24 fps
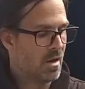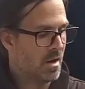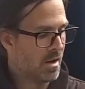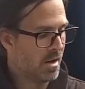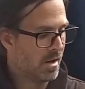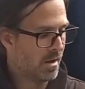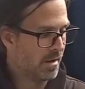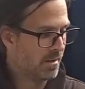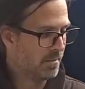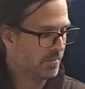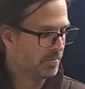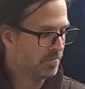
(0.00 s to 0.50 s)

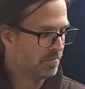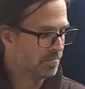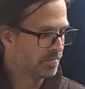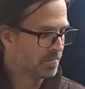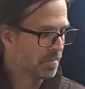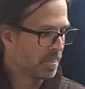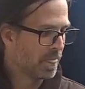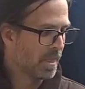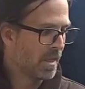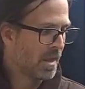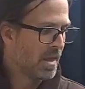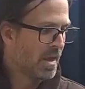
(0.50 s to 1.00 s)
And
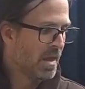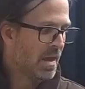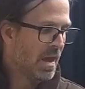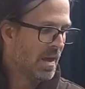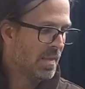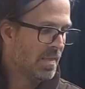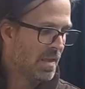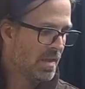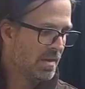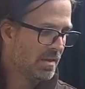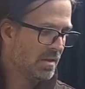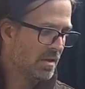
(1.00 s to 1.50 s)

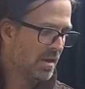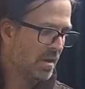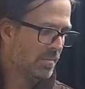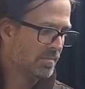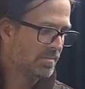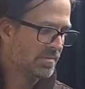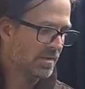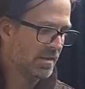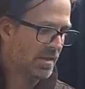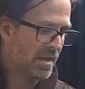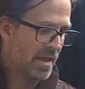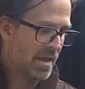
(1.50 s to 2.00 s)
then
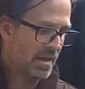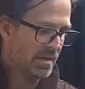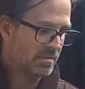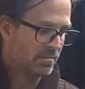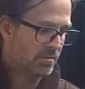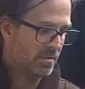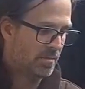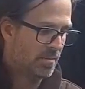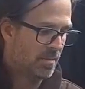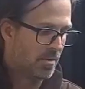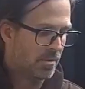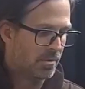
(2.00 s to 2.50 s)
comes the last
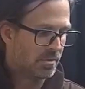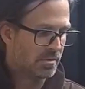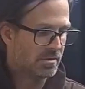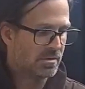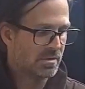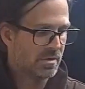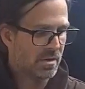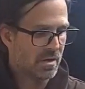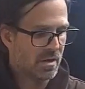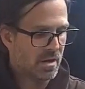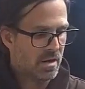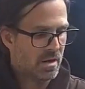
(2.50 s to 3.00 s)
three parts.